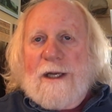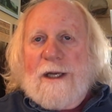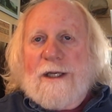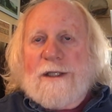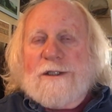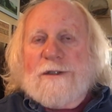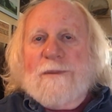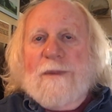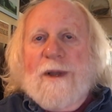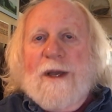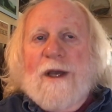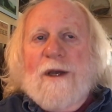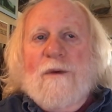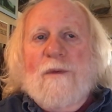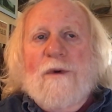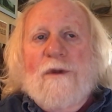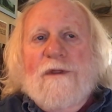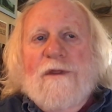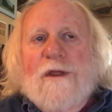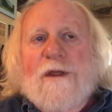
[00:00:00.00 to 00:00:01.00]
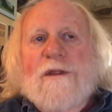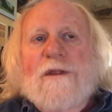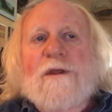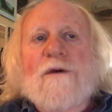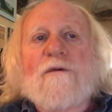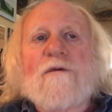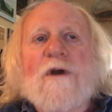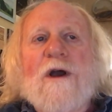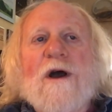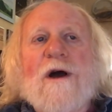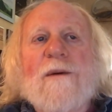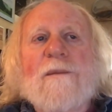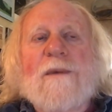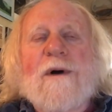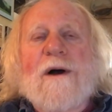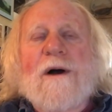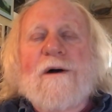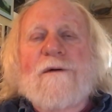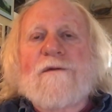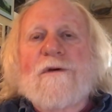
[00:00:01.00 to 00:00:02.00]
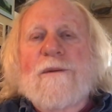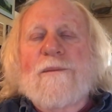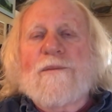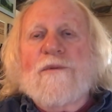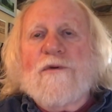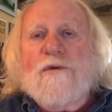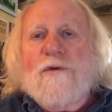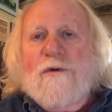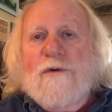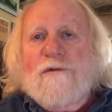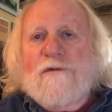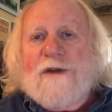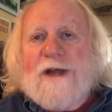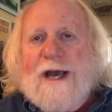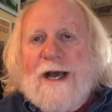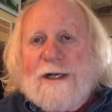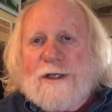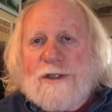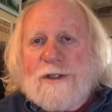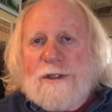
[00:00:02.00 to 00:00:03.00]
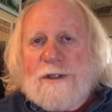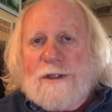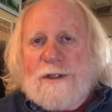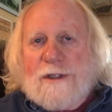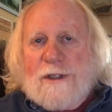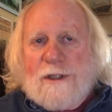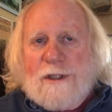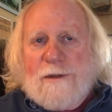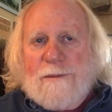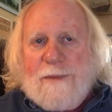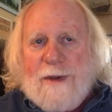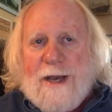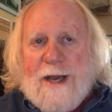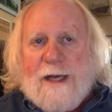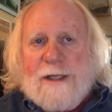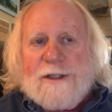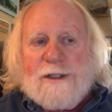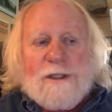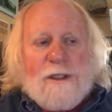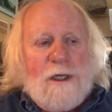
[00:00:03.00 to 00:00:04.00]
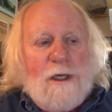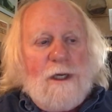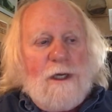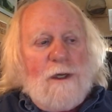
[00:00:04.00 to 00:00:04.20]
as being within the realm of approved actions in the past